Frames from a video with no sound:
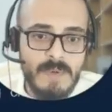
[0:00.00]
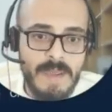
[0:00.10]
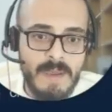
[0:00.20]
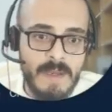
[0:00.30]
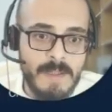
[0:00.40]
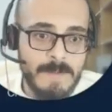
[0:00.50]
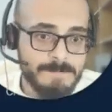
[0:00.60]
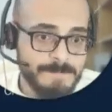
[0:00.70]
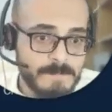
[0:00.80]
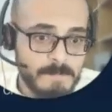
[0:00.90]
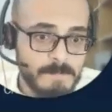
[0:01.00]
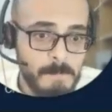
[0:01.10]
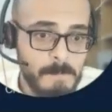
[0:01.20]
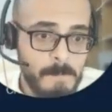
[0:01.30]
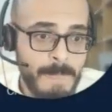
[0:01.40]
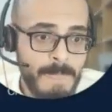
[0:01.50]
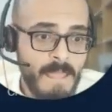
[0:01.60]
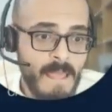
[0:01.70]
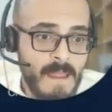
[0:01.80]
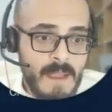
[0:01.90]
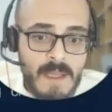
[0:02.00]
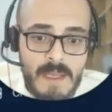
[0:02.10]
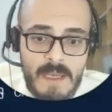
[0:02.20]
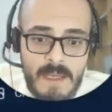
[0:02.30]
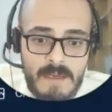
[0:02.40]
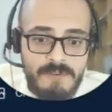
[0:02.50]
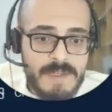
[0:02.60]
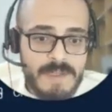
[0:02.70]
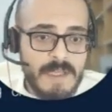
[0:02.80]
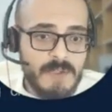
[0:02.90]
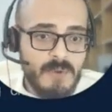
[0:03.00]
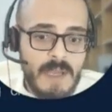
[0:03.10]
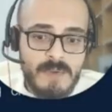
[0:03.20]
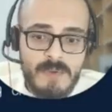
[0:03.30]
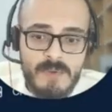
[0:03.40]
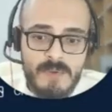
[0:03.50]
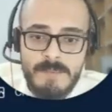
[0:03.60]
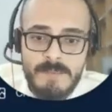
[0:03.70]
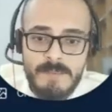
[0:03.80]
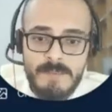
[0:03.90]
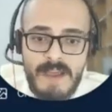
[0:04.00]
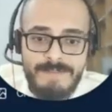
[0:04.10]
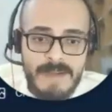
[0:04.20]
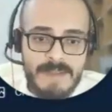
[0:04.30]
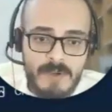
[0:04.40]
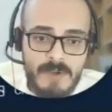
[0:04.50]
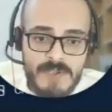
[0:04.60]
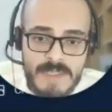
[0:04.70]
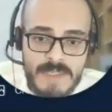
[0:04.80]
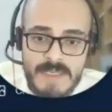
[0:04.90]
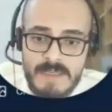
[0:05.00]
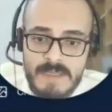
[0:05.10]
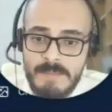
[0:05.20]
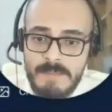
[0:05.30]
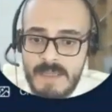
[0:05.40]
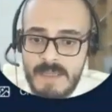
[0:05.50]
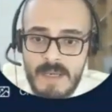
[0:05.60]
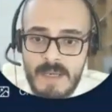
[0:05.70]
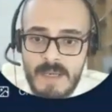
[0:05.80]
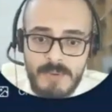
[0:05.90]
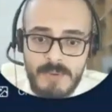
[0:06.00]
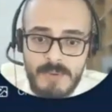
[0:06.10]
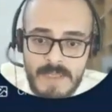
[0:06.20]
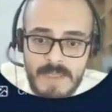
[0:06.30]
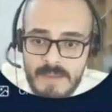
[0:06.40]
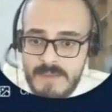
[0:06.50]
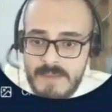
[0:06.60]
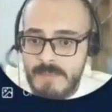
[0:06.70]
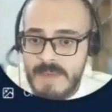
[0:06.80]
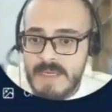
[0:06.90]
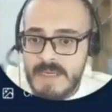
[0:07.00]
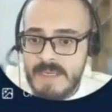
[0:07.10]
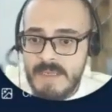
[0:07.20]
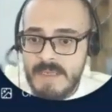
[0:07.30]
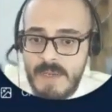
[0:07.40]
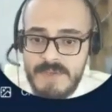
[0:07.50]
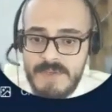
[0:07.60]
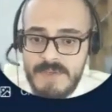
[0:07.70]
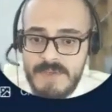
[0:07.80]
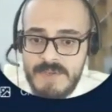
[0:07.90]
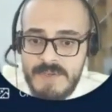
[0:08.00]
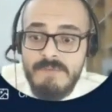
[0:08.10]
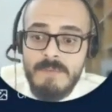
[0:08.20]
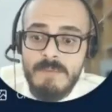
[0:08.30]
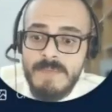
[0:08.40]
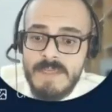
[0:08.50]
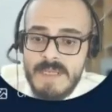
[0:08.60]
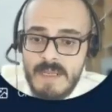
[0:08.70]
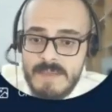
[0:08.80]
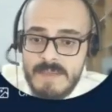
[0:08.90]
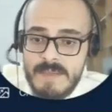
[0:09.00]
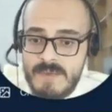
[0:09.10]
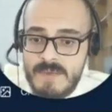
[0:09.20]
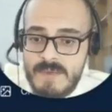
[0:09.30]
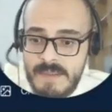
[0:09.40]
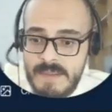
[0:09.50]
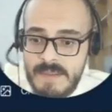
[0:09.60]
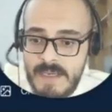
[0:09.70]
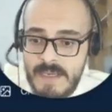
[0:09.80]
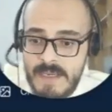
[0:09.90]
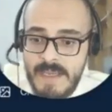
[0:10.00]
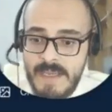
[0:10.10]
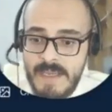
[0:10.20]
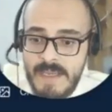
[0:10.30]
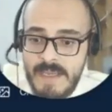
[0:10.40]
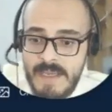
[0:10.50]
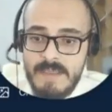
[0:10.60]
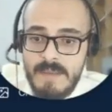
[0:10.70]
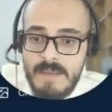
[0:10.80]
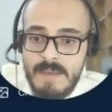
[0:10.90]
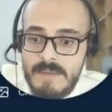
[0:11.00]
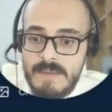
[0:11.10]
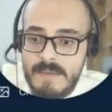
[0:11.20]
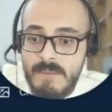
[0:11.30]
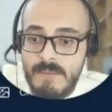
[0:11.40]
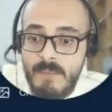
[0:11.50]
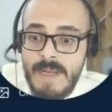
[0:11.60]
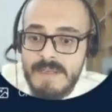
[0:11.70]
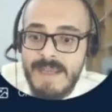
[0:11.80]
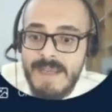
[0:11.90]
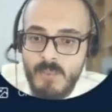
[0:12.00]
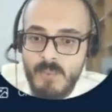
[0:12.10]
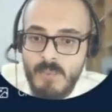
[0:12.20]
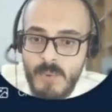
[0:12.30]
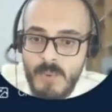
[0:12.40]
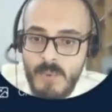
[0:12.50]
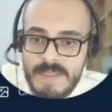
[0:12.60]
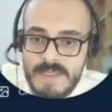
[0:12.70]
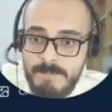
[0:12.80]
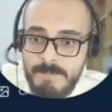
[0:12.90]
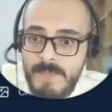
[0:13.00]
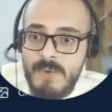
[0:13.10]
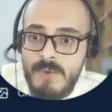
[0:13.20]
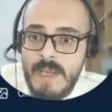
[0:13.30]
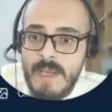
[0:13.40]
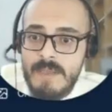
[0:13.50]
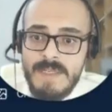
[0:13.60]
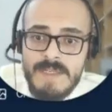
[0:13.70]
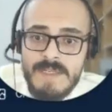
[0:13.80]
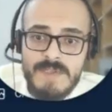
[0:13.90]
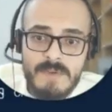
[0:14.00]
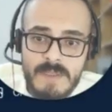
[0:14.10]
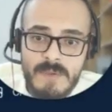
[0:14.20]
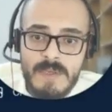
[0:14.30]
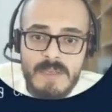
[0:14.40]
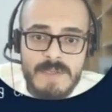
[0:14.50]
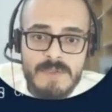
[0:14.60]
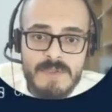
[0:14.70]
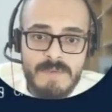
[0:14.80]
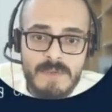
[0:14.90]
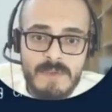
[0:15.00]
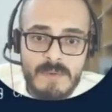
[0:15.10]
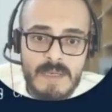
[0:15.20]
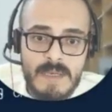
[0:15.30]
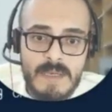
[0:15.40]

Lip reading: For TikTok and YouTube, we have multi-logic scene breakdown and prompting. So basically you can generate from 10 seconds, 180, 120 seconds. You can do text to video, image to view, and multi-scene storytelling. You have your parameters here.